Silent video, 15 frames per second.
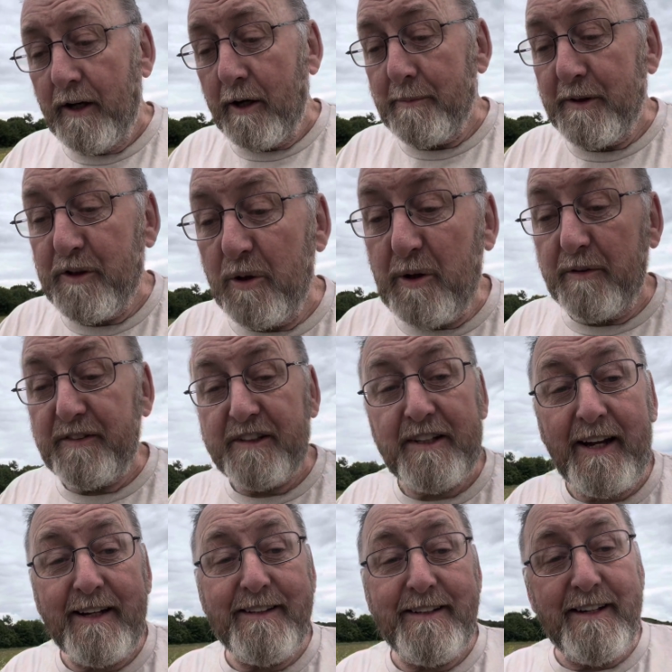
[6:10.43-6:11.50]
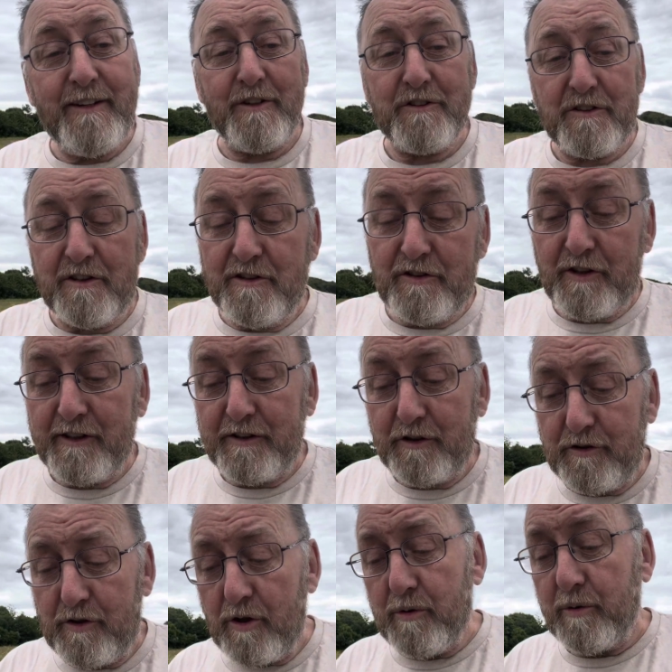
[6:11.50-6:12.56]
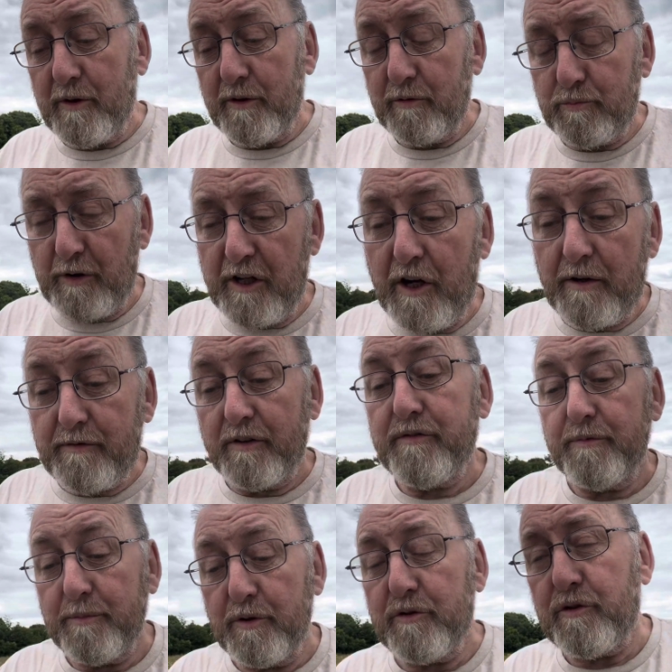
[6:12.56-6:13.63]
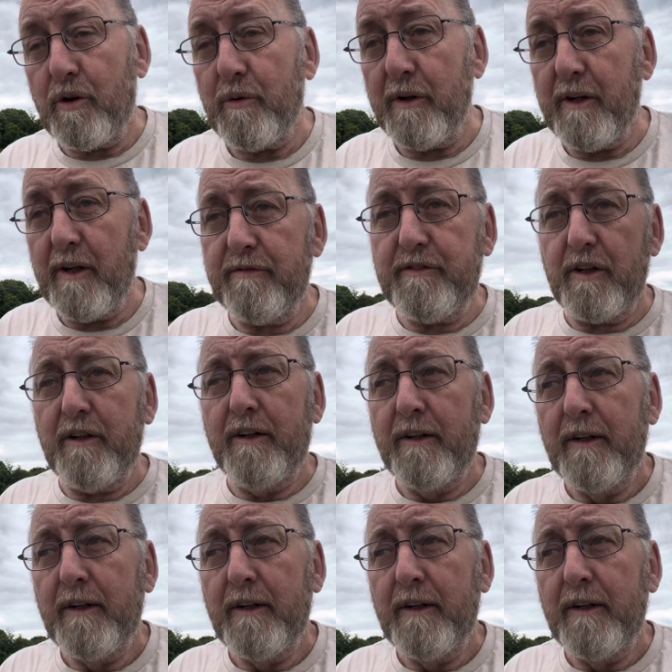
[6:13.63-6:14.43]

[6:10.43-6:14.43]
I've been doing it for 10 years since I had the stroke and recovered from the stroke enough to